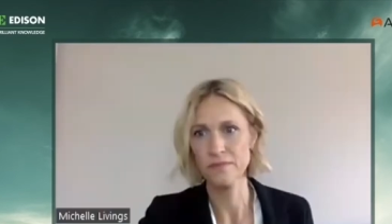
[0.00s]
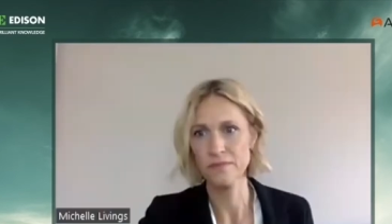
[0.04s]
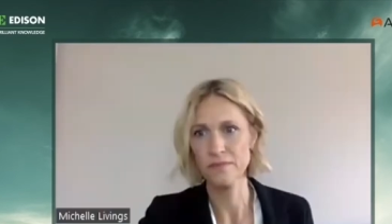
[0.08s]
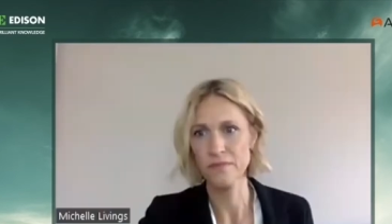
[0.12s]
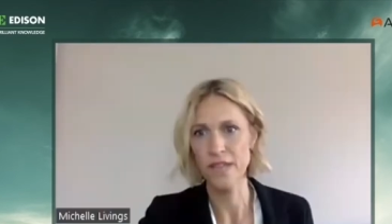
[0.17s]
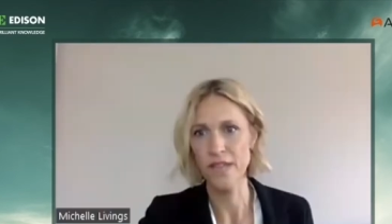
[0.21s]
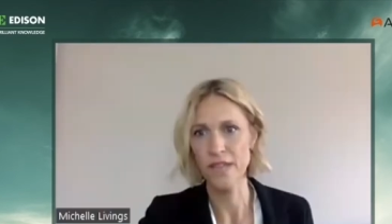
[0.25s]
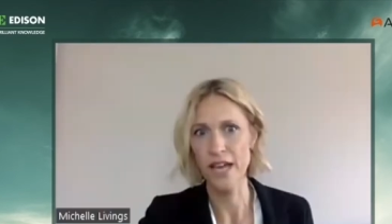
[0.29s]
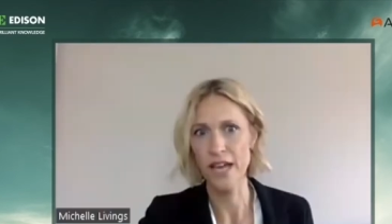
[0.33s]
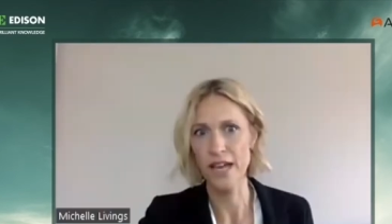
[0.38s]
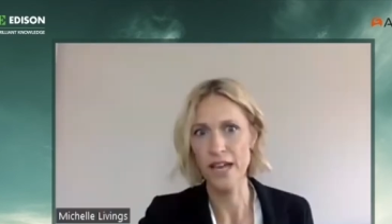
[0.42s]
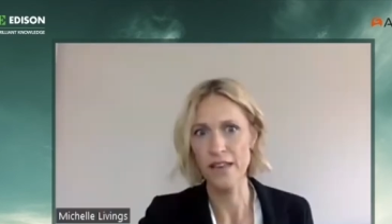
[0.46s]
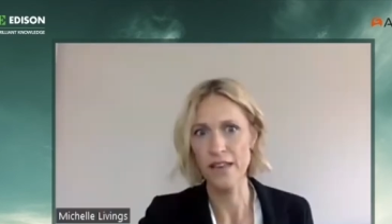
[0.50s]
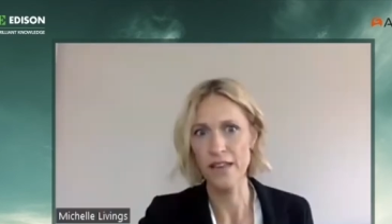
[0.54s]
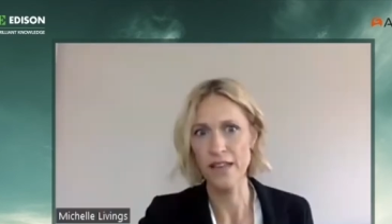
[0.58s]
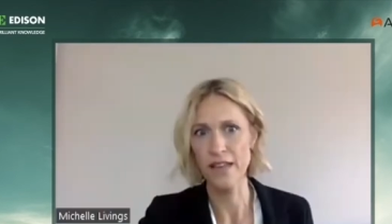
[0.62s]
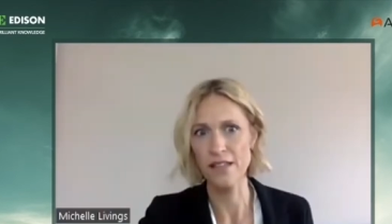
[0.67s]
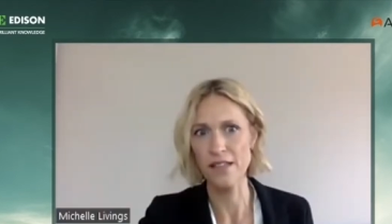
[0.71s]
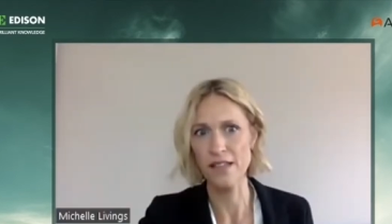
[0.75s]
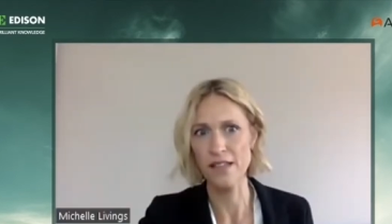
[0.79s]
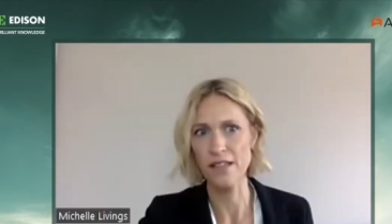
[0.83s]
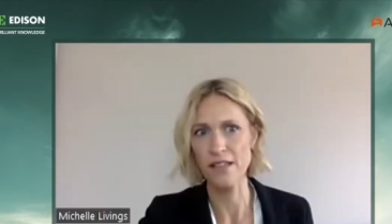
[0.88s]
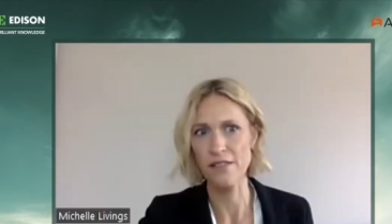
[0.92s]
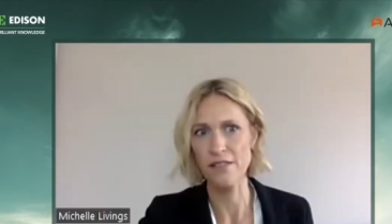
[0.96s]
Yeah,
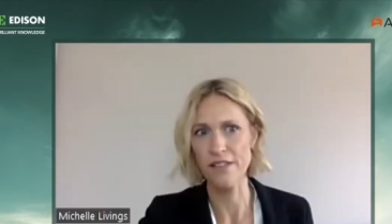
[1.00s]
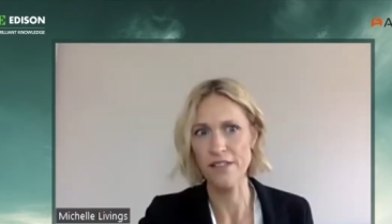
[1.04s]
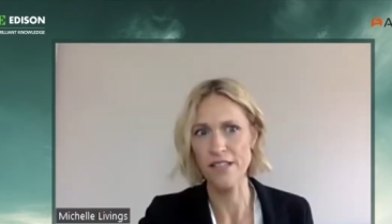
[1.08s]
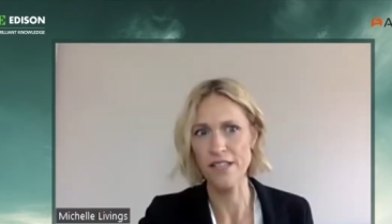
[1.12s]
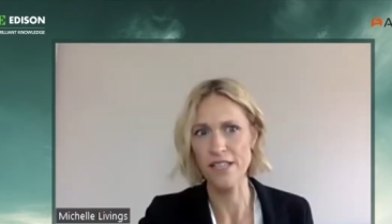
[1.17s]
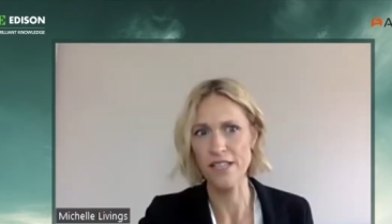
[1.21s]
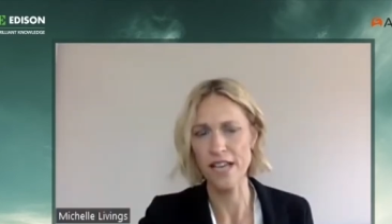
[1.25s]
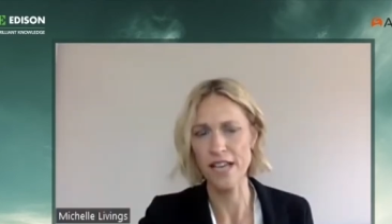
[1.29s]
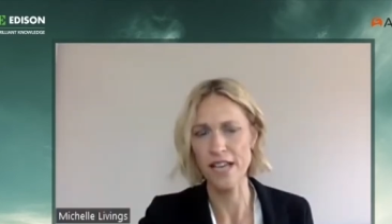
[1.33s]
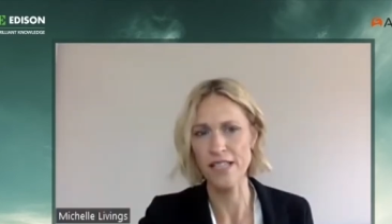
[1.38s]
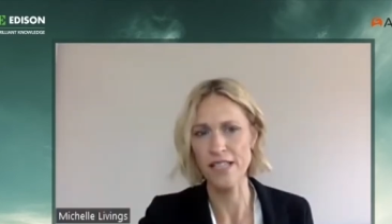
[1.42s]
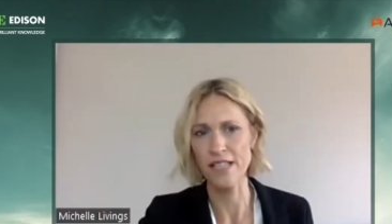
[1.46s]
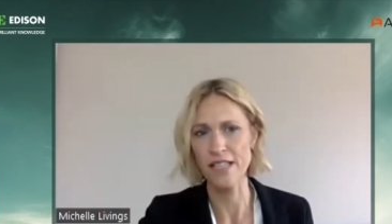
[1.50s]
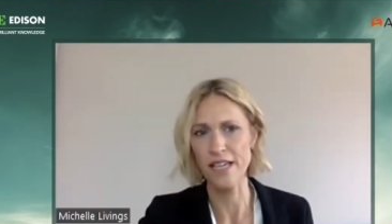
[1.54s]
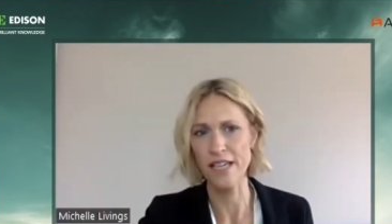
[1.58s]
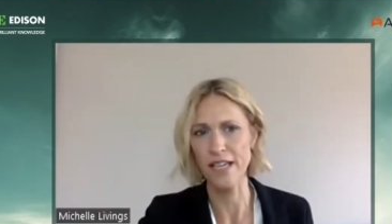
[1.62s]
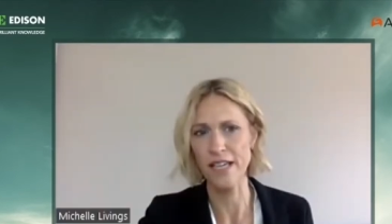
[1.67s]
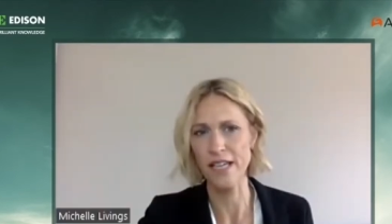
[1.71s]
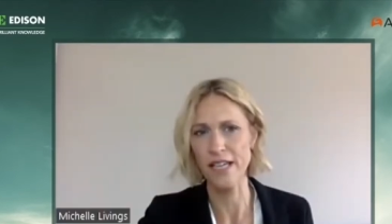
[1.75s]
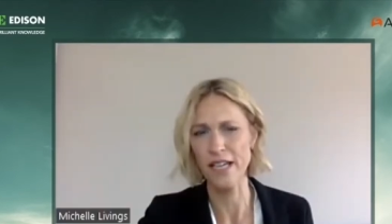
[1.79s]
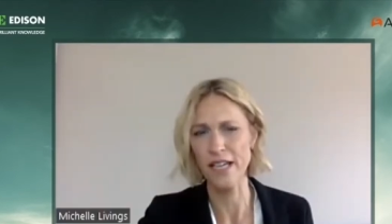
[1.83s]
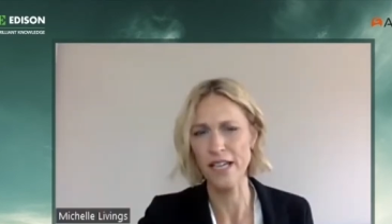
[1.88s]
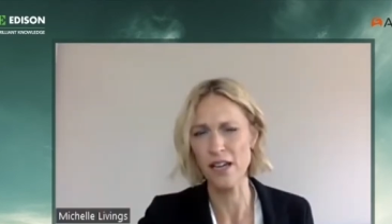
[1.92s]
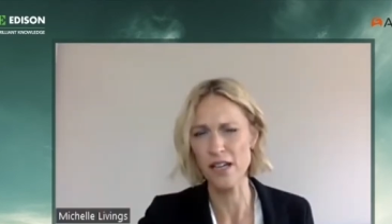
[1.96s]
that sounds fantastic.
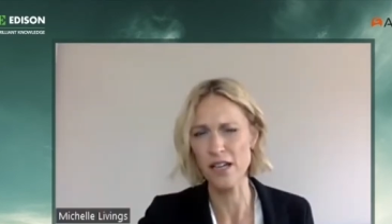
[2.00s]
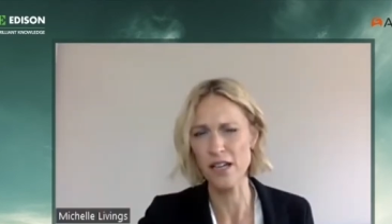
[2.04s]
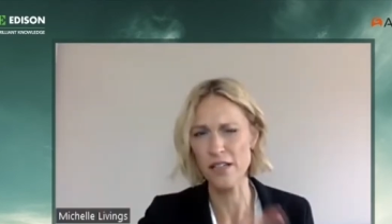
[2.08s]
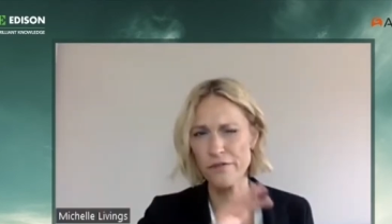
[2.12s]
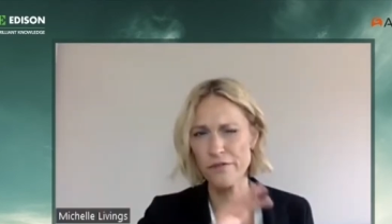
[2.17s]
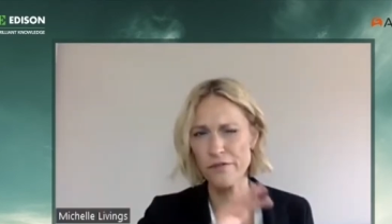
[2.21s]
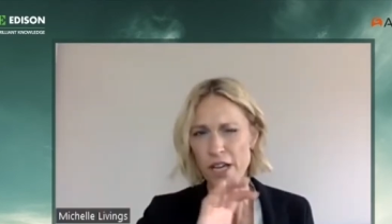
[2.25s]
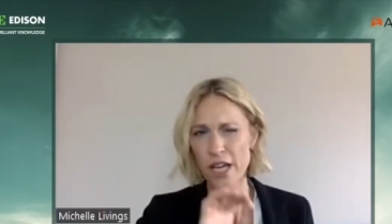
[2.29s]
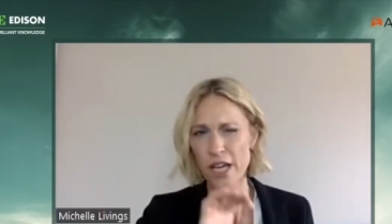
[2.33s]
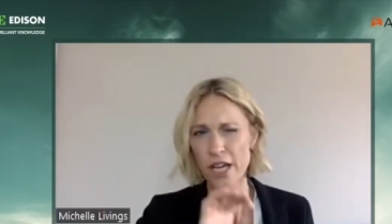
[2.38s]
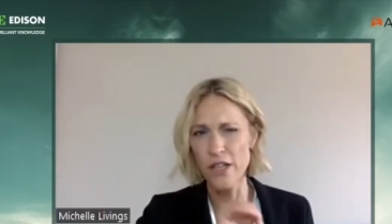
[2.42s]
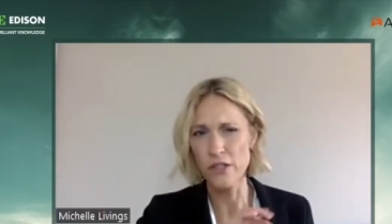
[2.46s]
And it kind of